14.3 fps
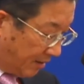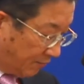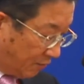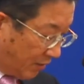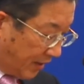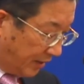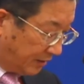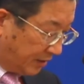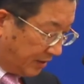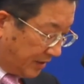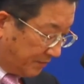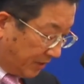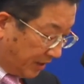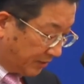for
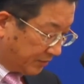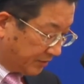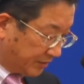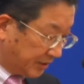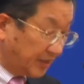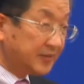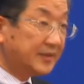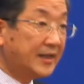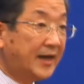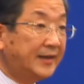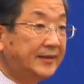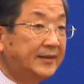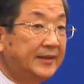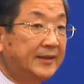electric vehicles since
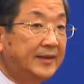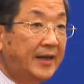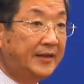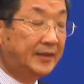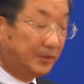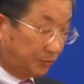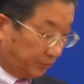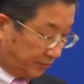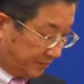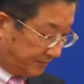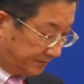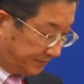1982,